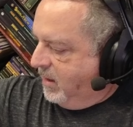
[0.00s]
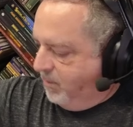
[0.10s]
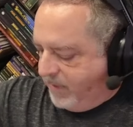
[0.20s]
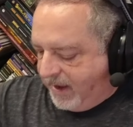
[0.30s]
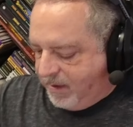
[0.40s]

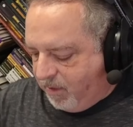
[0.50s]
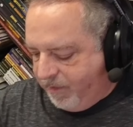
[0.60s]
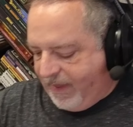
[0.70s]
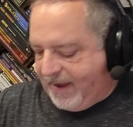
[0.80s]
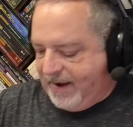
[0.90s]
will get all
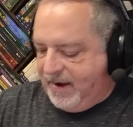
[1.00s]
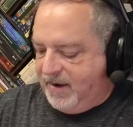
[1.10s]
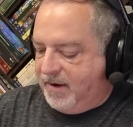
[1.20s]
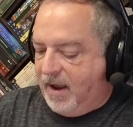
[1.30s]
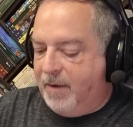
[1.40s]
that,
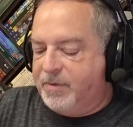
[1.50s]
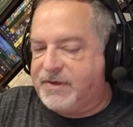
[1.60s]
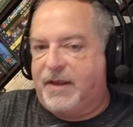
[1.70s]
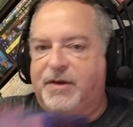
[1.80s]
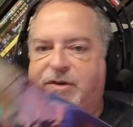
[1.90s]
and I will
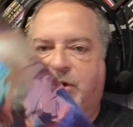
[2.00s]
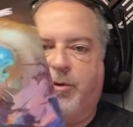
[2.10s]
send this to you